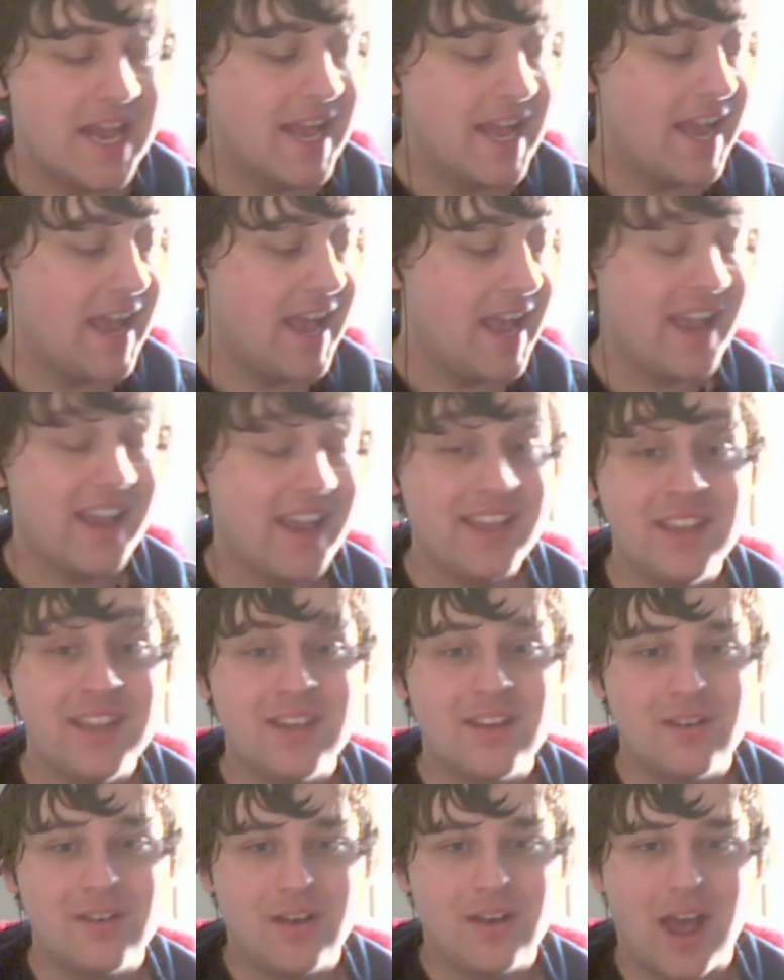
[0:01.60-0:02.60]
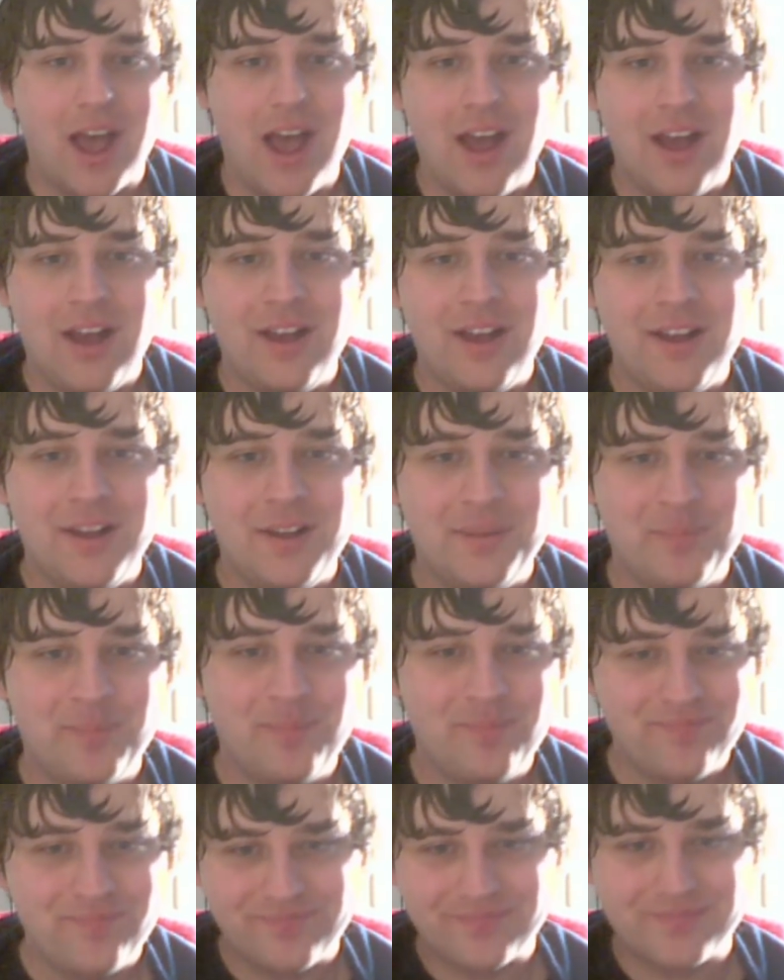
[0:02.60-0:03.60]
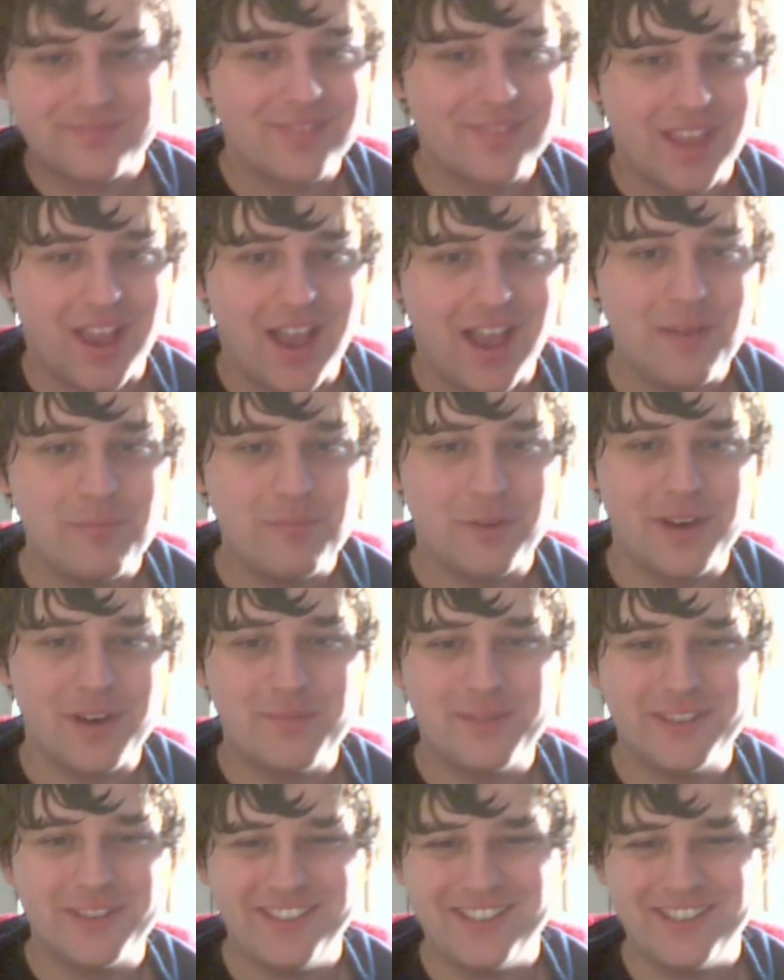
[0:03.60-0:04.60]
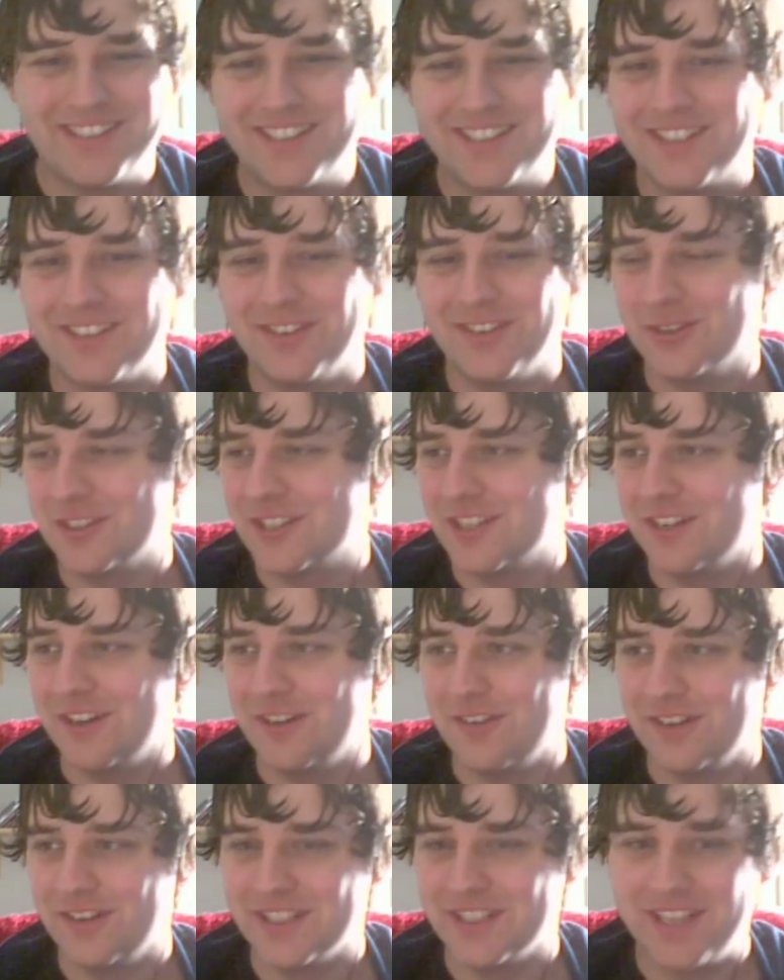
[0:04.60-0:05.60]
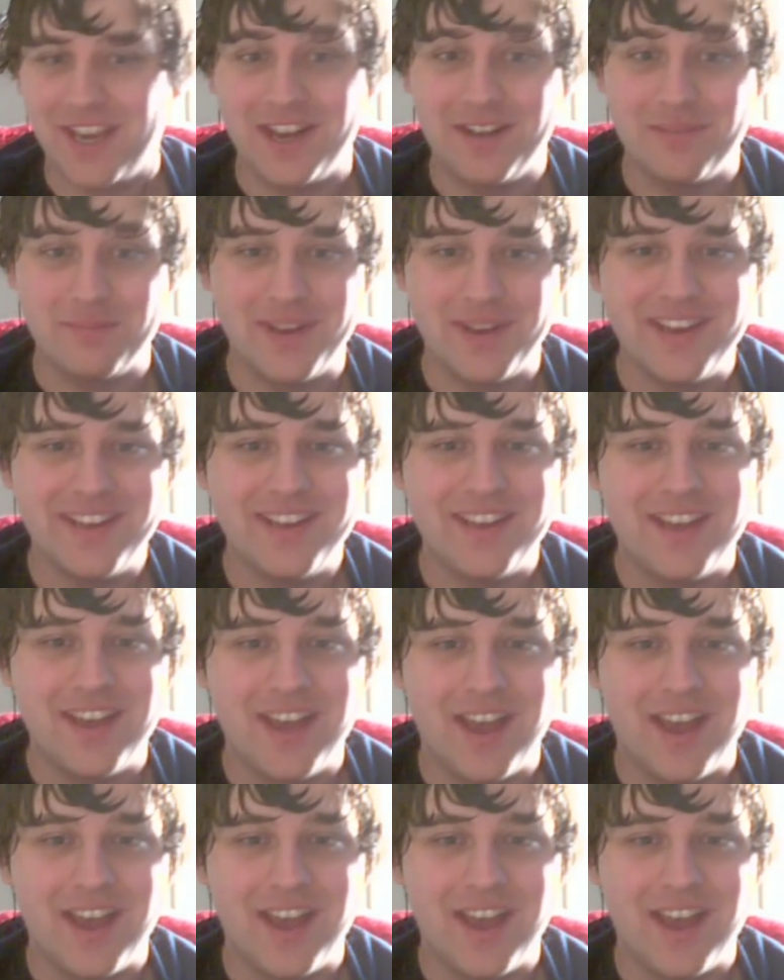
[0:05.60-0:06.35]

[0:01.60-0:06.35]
Hey, I'm Rearbucks, also known as Caleb May.